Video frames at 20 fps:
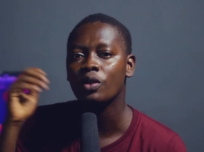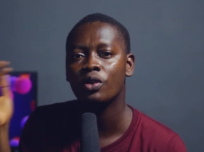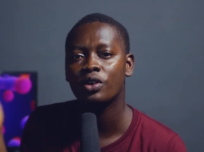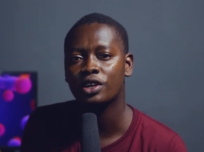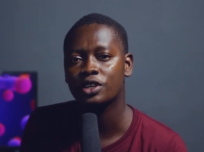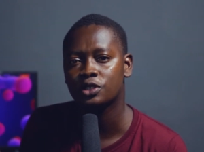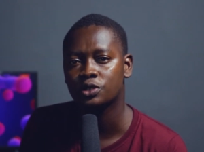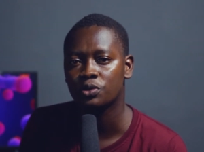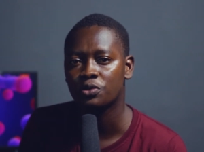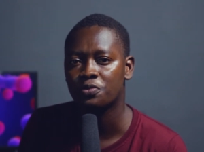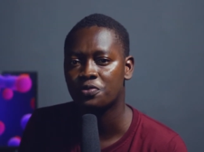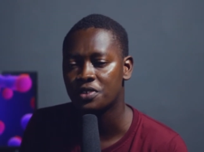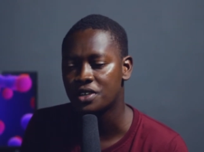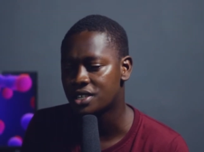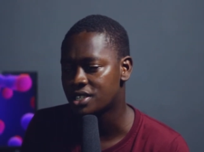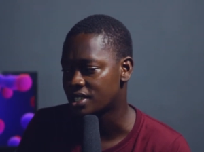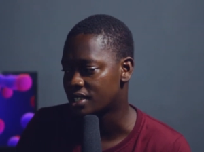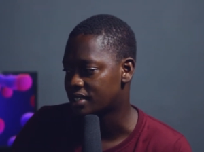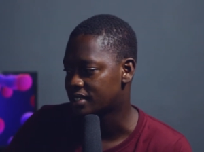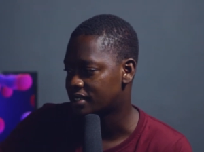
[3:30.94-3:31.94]
Okay, so
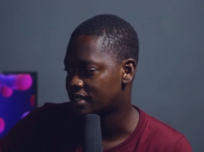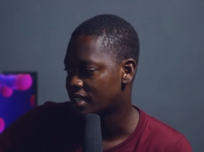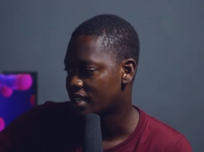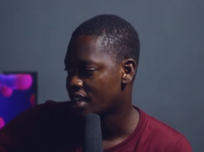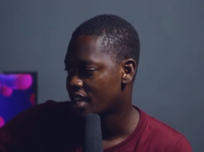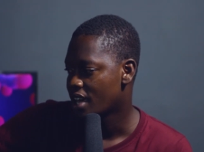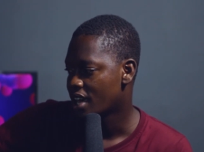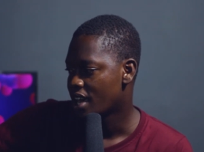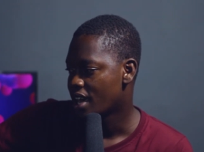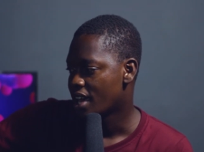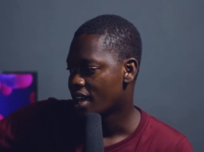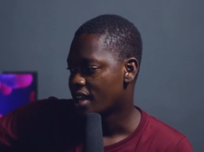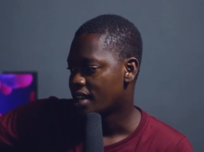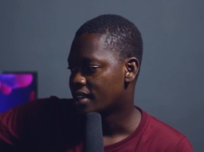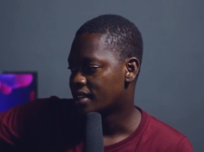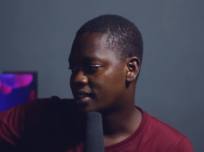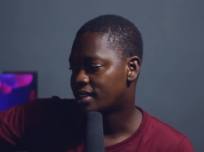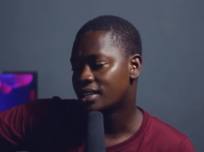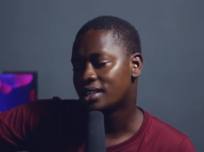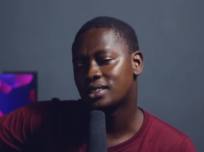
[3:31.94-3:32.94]
features.
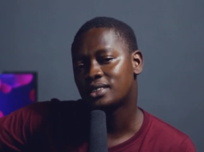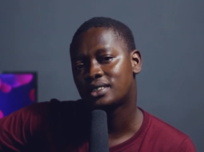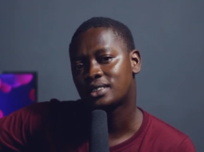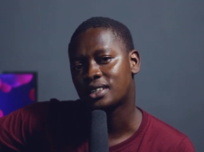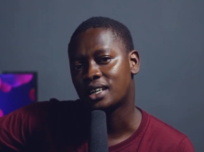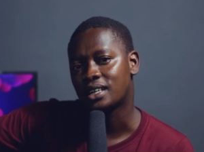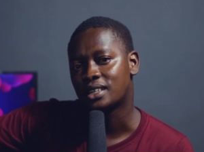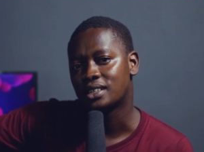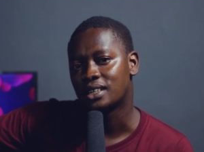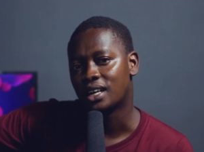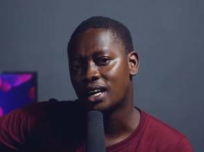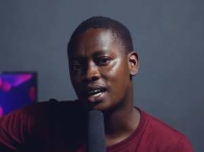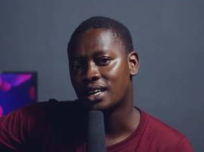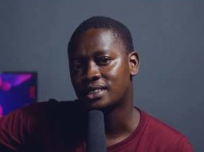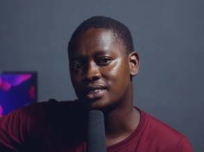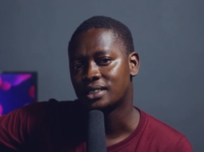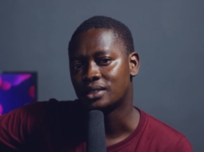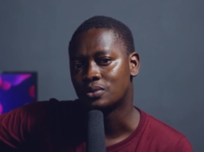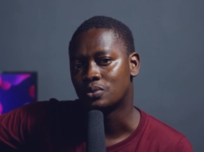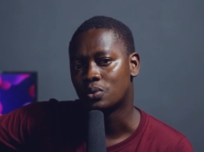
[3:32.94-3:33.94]
This can
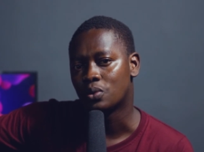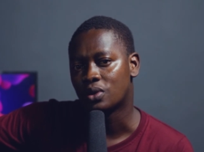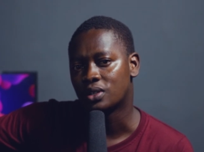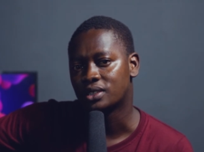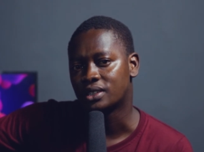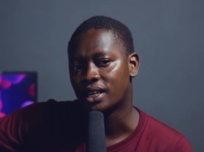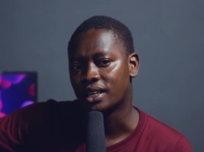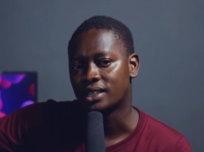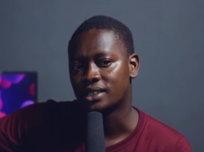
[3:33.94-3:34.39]
last in water.